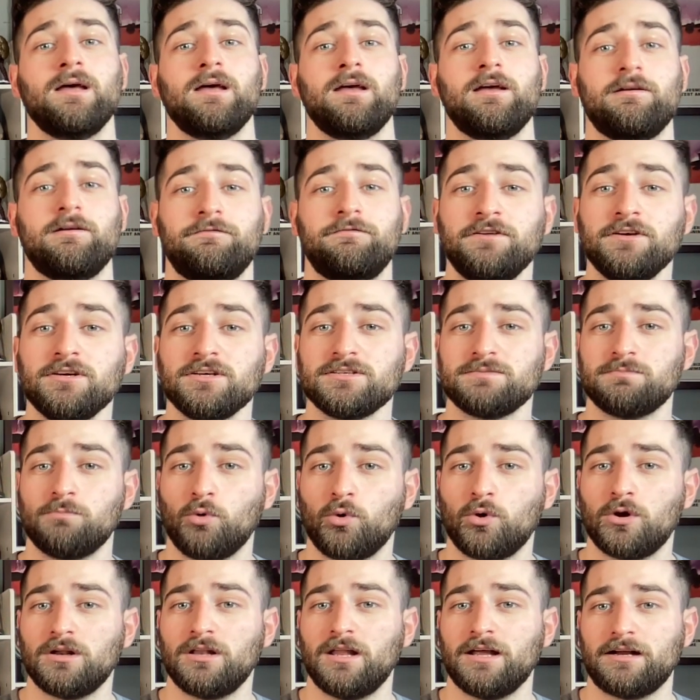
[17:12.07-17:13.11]
It feels
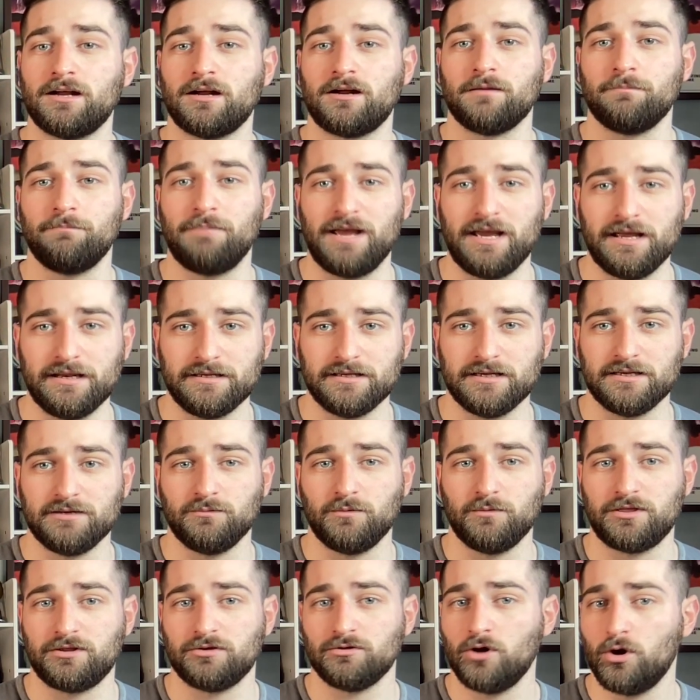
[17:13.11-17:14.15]
more like a companion
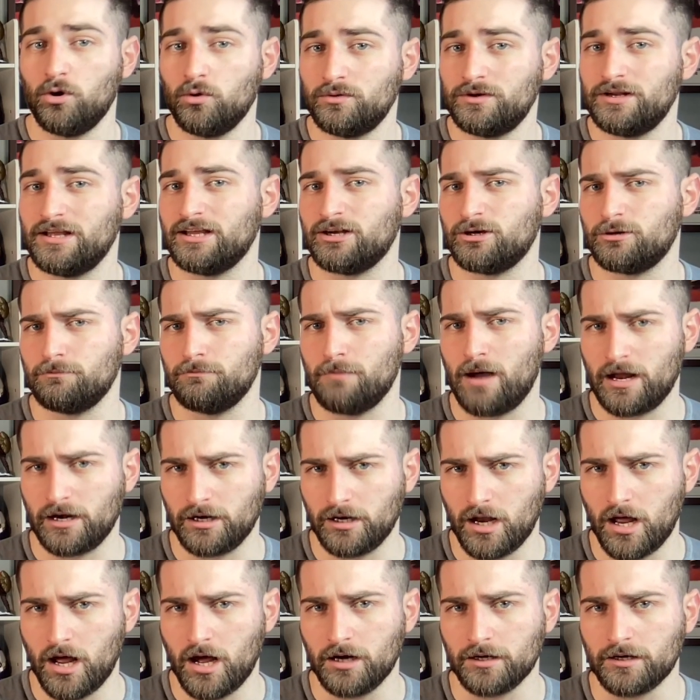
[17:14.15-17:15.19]
with your own inner
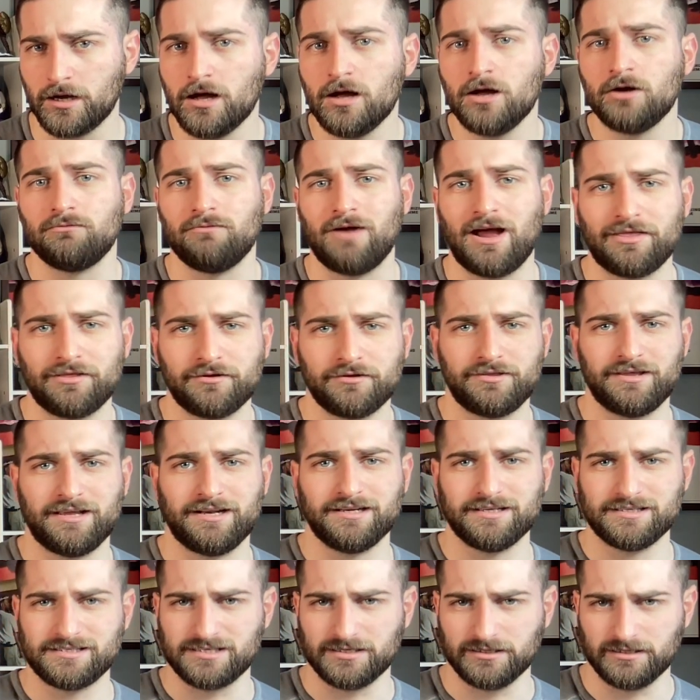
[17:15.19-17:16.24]
monologue, rather than
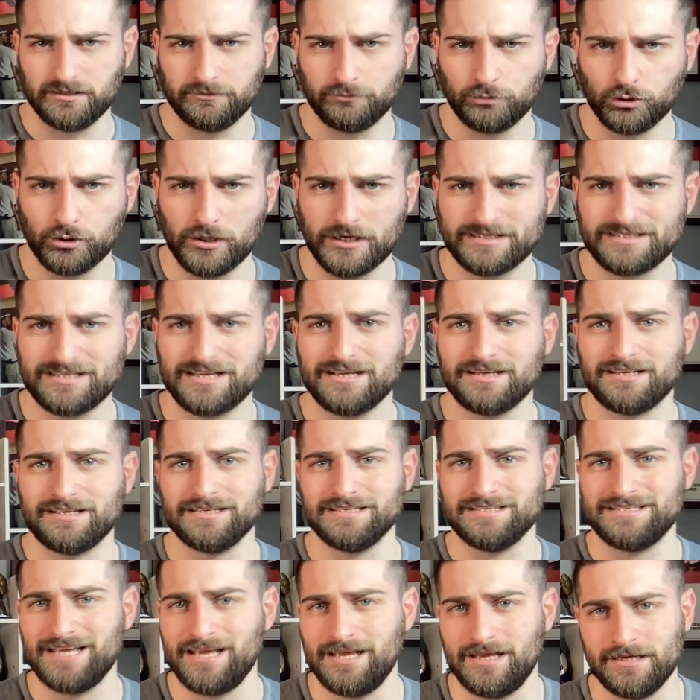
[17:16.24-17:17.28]
a deliberate,
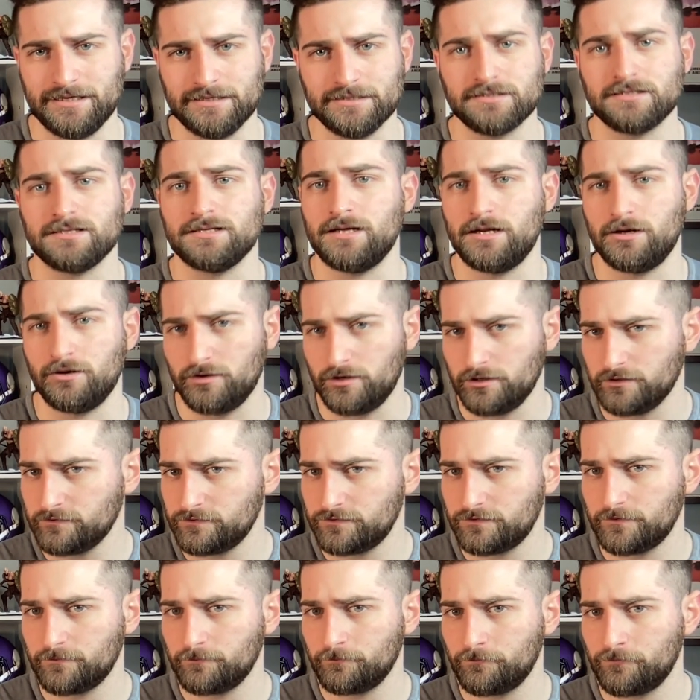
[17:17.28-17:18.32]
contained
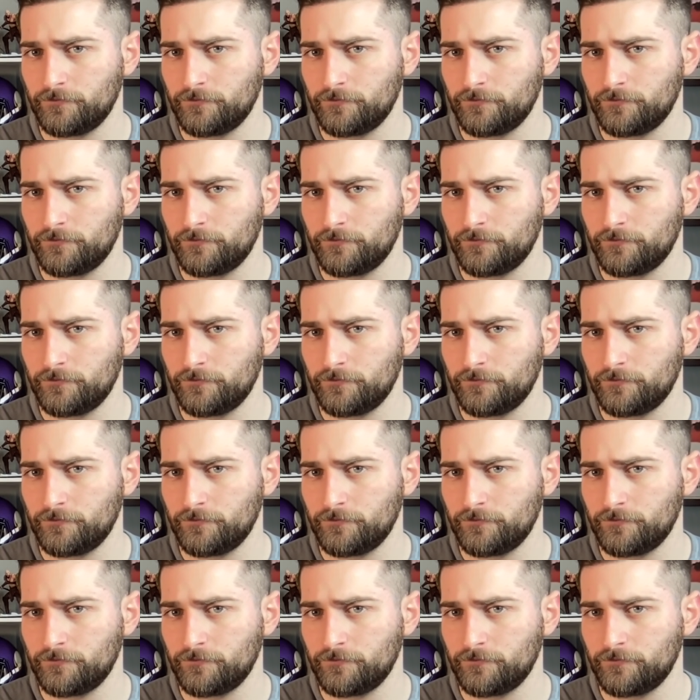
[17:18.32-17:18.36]
narrative.